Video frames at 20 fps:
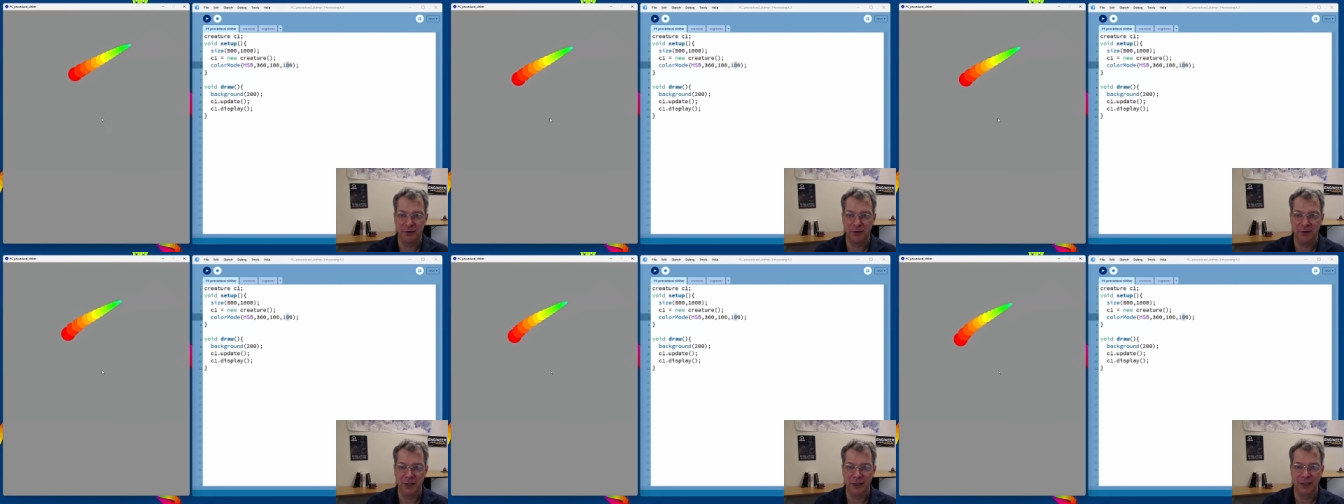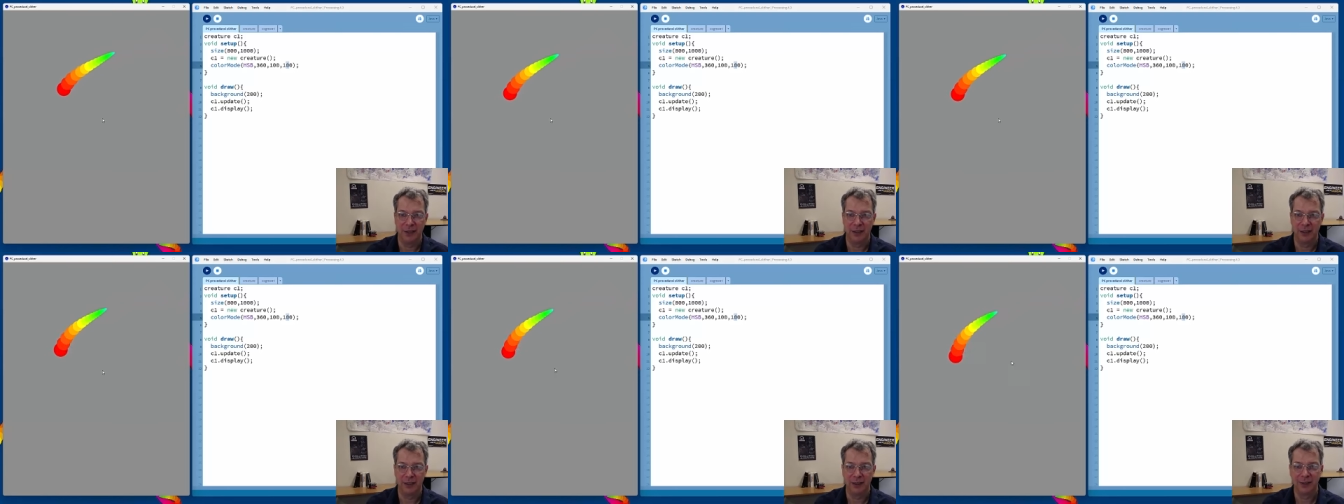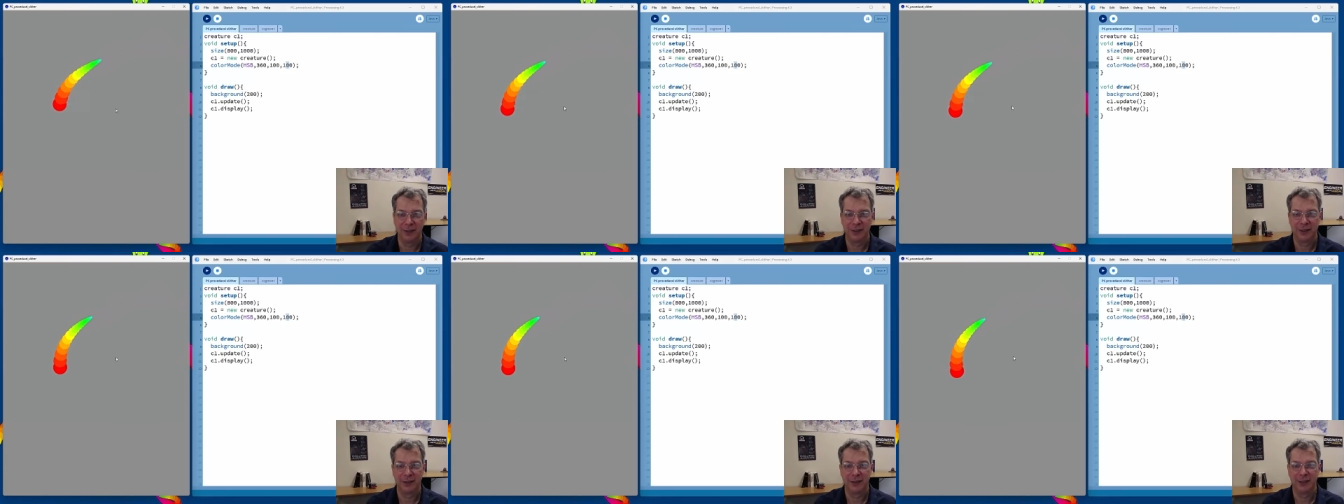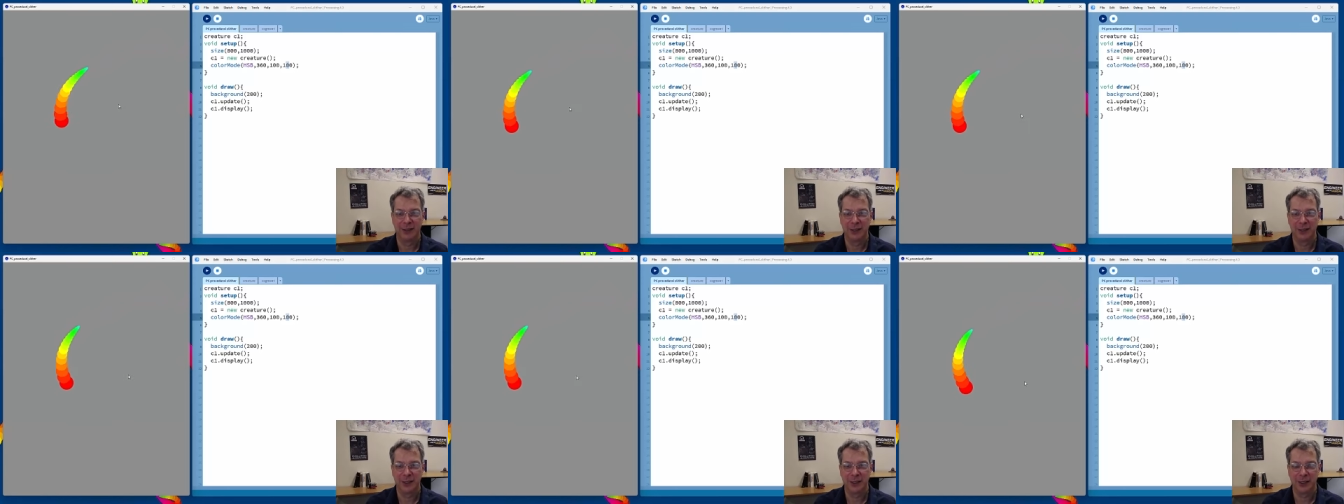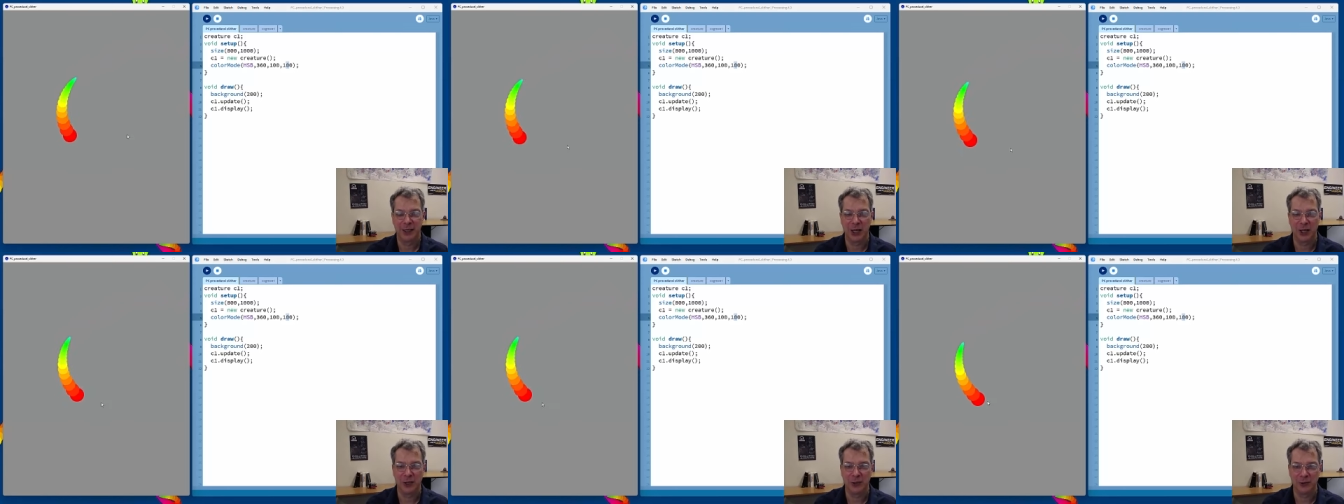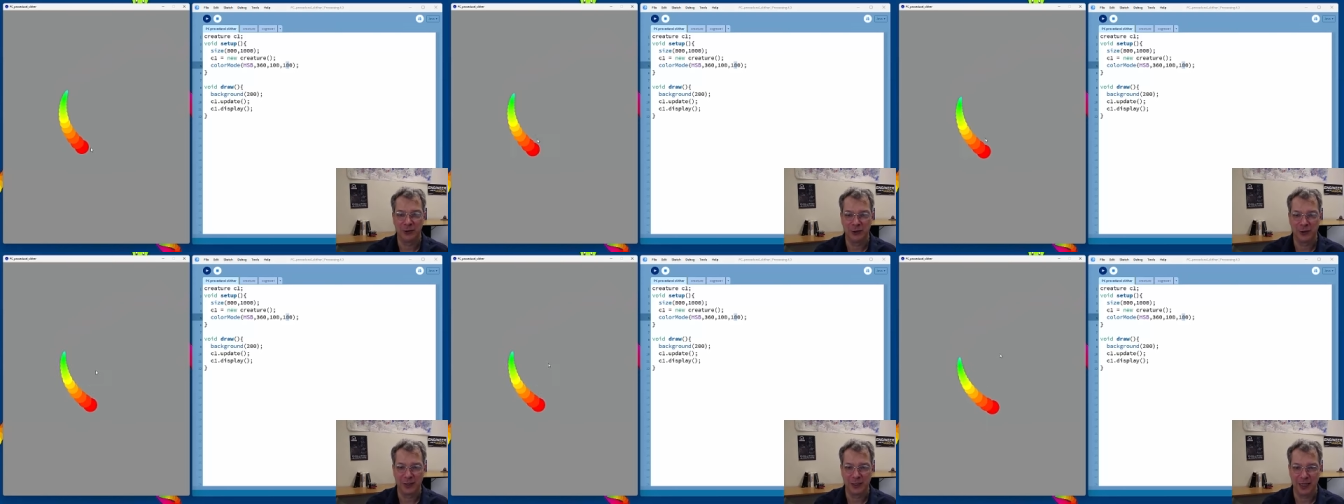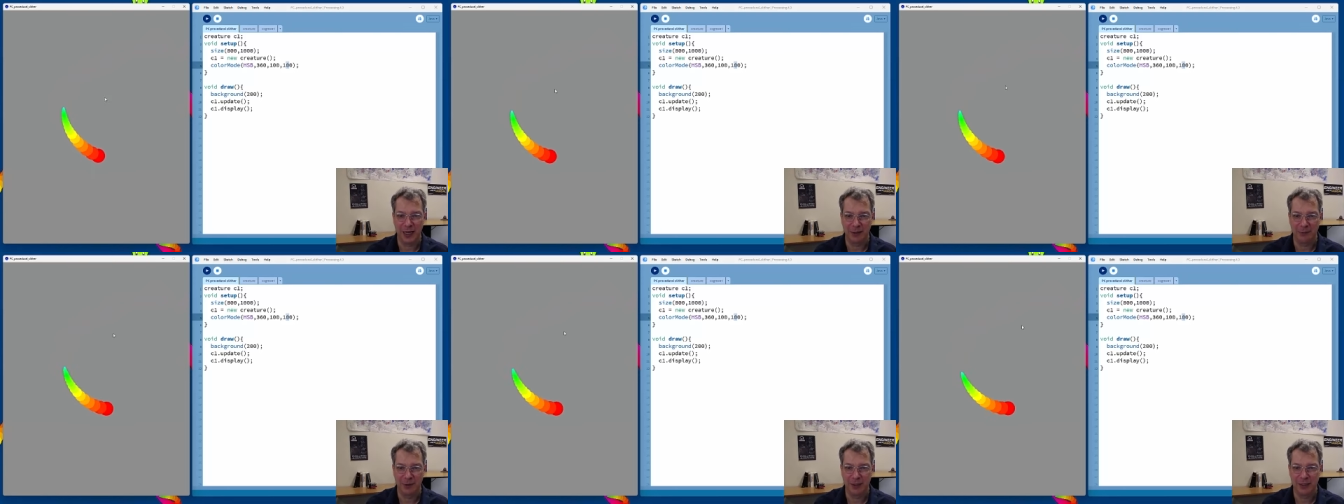the colored
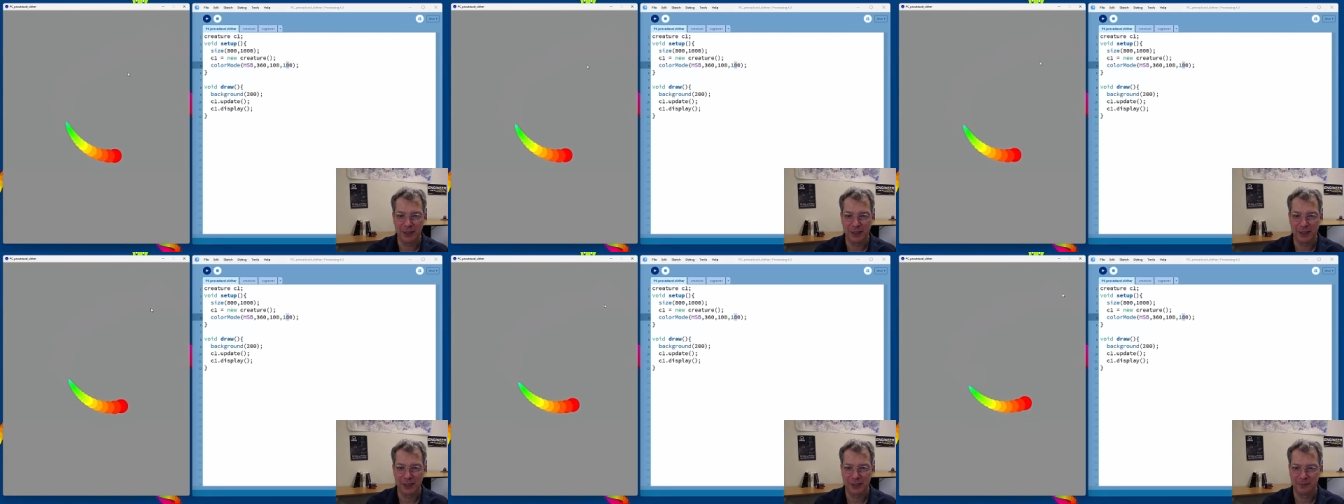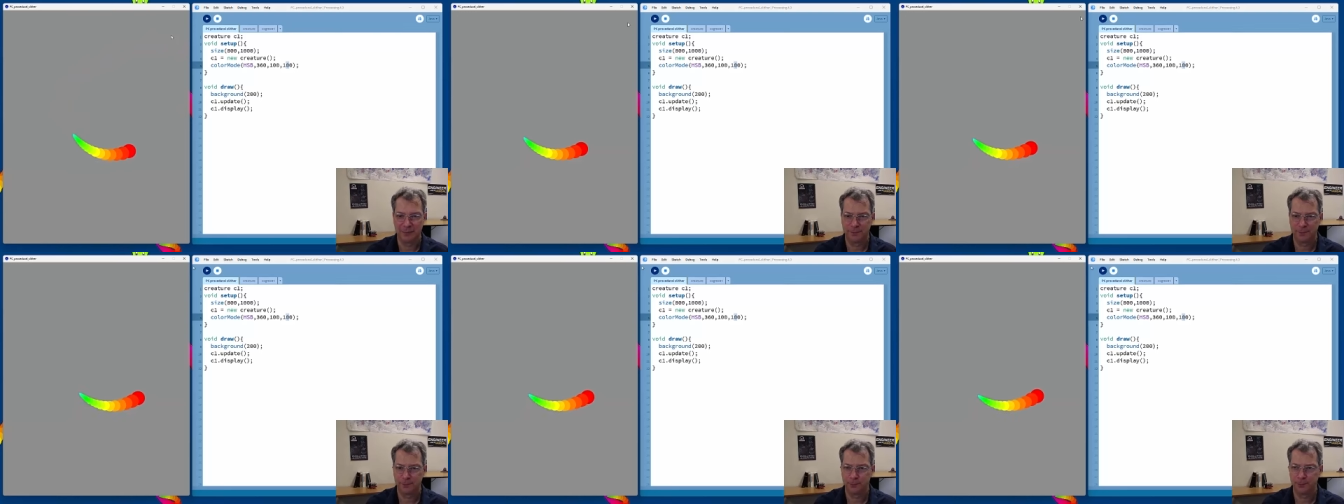segments.